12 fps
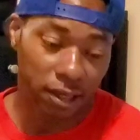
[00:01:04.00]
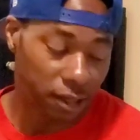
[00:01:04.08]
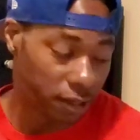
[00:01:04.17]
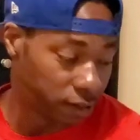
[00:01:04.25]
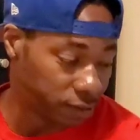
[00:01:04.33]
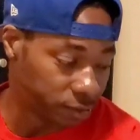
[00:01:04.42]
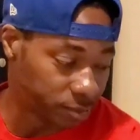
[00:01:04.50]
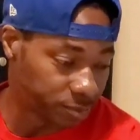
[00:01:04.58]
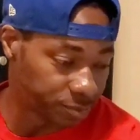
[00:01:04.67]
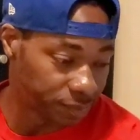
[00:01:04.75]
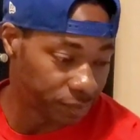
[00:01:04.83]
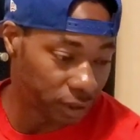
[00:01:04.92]

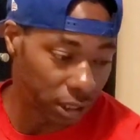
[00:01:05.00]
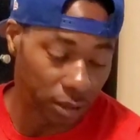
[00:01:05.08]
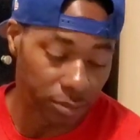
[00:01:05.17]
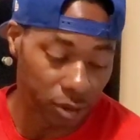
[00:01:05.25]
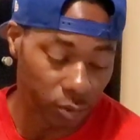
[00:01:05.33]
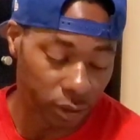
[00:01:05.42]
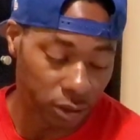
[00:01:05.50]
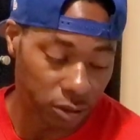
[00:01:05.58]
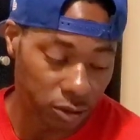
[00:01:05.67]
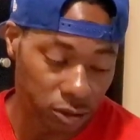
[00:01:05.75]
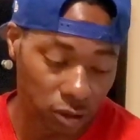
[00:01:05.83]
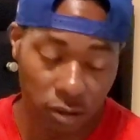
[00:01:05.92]
I'm getting ready
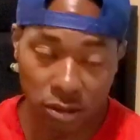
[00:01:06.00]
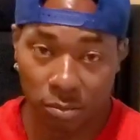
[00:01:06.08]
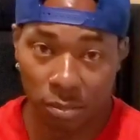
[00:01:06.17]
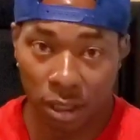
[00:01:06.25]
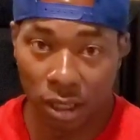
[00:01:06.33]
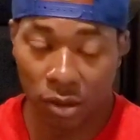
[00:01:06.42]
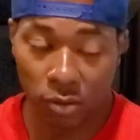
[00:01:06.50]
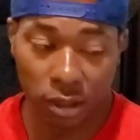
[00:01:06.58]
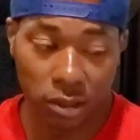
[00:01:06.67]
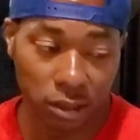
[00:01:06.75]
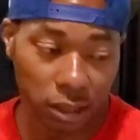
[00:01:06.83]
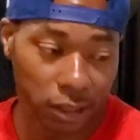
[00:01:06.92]
to start the mod
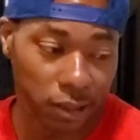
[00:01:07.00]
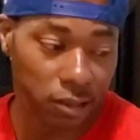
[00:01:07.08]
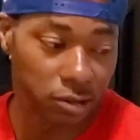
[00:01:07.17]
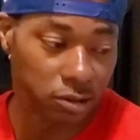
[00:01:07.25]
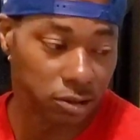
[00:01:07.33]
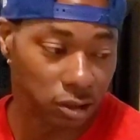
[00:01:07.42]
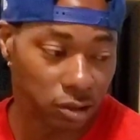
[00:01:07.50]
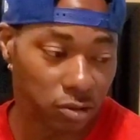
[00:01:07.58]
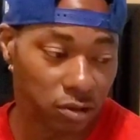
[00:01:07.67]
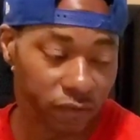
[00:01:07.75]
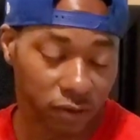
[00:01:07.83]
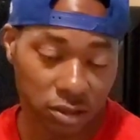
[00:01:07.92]
right now. So
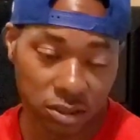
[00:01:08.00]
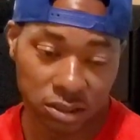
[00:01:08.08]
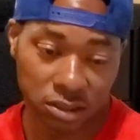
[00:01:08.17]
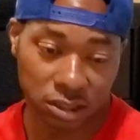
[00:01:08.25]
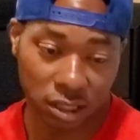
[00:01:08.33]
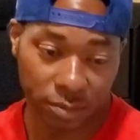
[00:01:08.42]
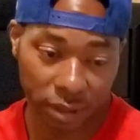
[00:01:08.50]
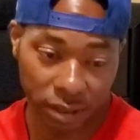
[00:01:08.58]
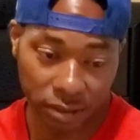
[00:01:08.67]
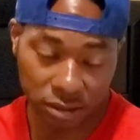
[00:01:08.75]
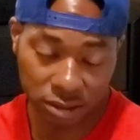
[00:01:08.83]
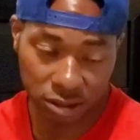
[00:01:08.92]
the first step
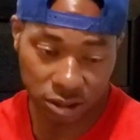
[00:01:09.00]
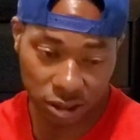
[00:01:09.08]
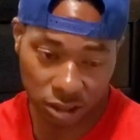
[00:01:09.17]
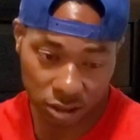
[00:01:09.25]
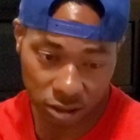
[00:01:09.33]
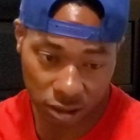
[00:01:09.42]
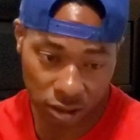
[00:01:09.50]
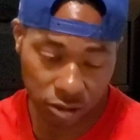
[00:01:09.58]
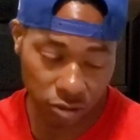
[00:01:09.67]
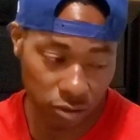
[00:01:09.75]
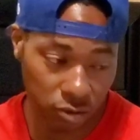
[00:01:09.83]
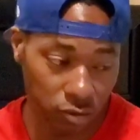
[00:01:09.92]
I suggest that
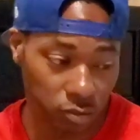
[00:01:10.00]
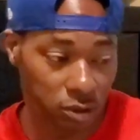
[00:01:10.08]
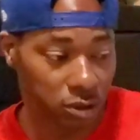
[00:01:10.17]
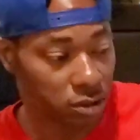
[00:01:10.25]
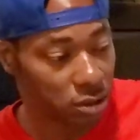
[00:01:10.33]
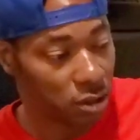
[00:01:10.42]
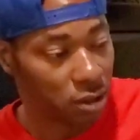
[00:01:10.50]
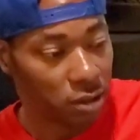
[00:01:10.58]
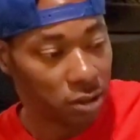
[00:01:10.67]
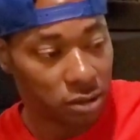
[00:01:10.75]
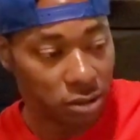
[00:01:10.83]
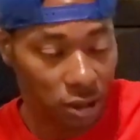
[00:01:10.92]
you do is
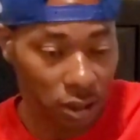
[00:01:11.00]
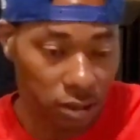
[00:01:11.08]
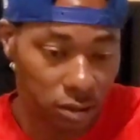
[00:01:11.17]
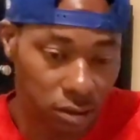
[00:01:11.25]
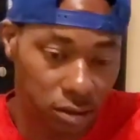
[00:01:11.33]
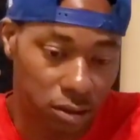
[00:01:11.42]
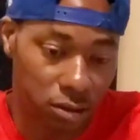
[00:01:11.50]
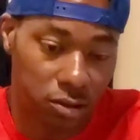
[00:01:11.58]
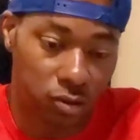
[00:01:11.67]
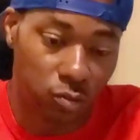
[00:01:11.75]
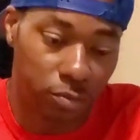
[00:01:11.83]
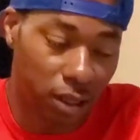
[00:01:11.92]
take the
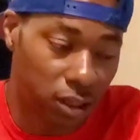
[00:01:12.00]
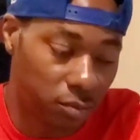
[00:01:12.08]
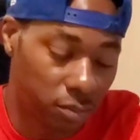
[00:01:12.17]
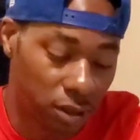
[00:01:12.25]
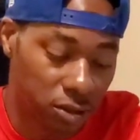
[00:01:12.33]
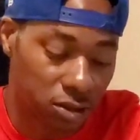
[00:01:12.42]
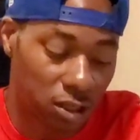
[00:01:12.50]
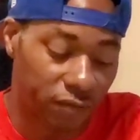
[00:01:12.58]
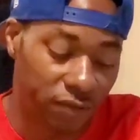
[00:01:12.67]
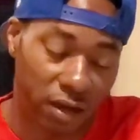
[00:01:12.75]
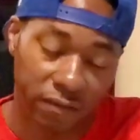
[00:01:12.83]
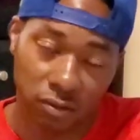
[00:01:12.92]
two body mounts off.
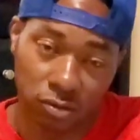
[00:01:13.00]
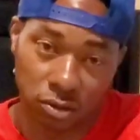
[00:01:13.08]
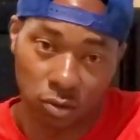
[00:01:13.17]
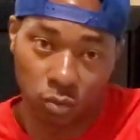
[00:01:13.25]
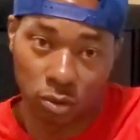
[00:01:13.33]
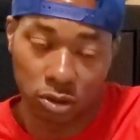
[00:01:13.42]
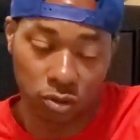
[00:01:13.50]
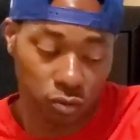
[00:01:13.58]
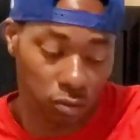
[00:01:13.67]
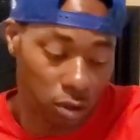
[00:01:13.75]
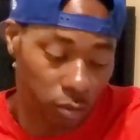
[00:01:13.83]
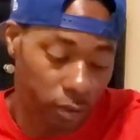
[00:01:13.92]
I've loosened one
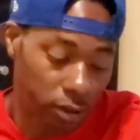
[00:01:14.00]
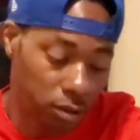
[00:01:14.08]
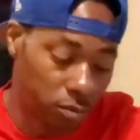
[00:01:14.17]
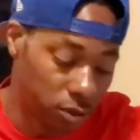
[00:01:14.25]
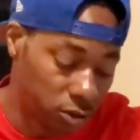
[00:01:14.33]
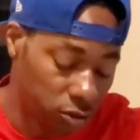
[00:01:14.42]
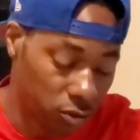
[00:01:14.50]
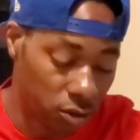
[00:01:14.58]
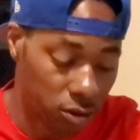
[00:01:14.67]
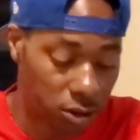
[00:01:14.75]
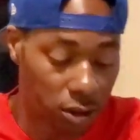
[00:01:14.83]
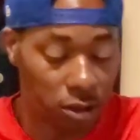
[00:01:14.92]
screw already, but you're
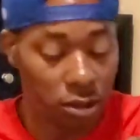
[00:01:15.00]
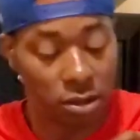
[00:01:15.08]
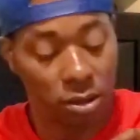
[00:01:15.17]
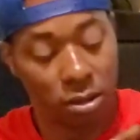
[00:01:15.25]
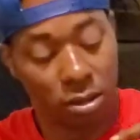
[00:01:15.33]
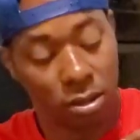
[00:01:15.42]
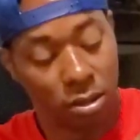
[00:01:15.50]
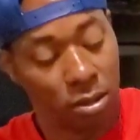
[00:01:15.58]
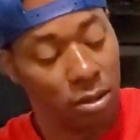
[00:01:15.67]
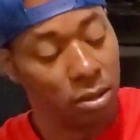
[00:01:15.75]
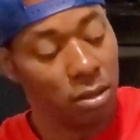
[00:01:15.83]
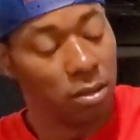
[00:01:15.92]
gonna take
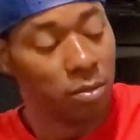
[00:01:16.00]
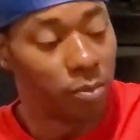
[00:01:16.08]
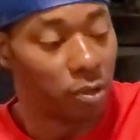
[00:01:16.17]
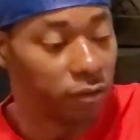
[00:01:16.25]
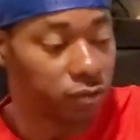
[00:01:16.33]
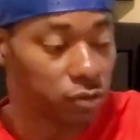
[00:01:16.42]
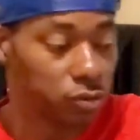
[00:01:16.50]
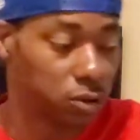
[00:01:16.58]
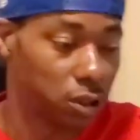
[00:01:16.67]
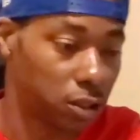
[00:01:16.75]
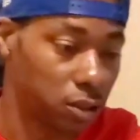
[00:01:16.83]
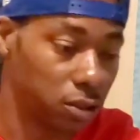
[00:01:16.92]
both screws
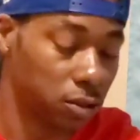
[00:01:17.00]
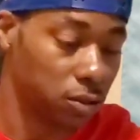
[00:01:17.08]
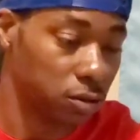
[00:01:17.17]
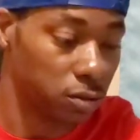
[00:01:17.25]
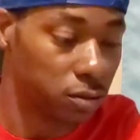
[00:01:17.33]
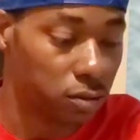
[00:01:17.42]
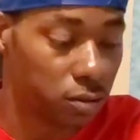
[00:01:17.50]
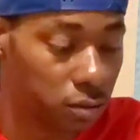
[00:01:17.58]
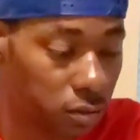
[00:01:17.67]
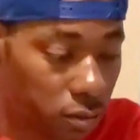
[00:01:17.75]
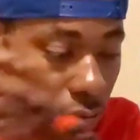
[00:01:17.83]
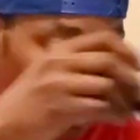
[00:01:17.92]
out of here,
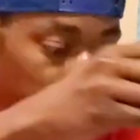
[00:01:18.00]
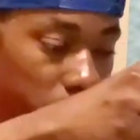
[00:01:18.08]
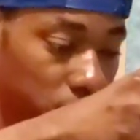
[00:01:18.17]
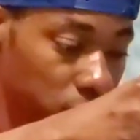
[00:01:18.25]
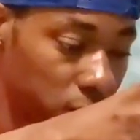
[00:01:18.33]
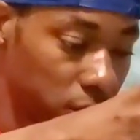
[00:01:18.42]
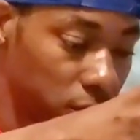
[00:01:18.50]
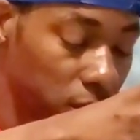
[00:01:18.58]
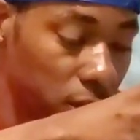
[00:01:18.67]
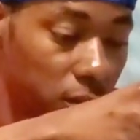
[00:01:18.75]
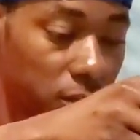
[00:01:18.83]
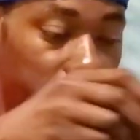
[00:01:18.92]

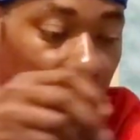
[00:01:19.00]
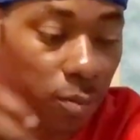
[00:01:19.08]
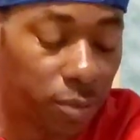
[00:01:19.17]
out of the top